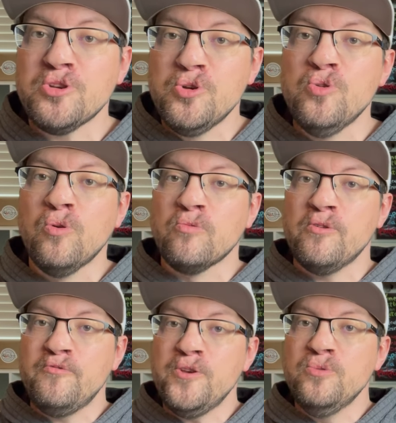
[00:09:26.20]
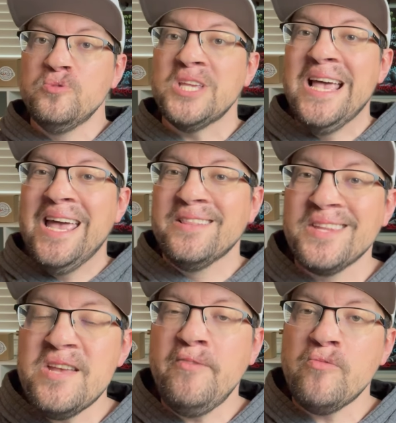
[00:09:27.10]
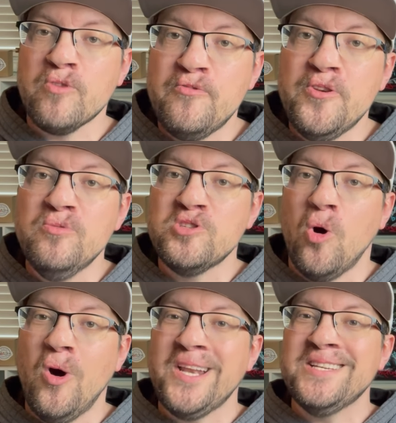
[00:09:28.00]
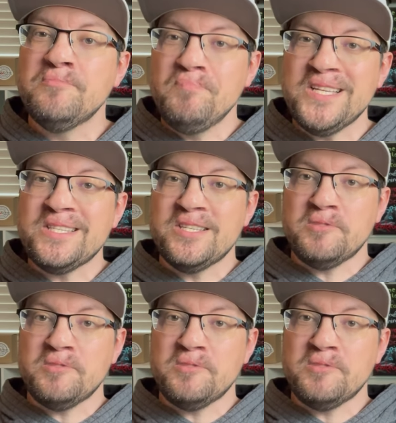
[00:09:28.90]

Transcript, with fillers: Google reviews and leaving reviews on his business